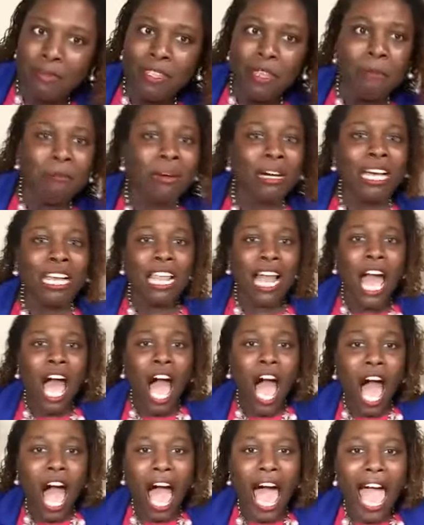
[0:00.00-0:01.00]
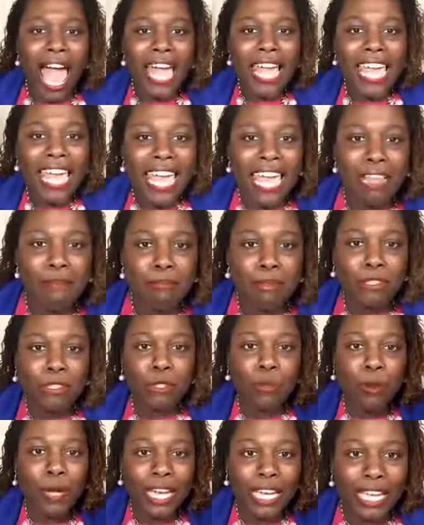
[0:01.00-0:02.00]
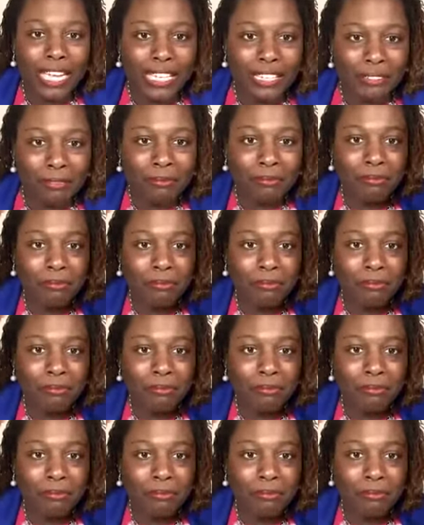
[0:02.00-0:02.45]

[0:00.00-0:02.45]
But in between,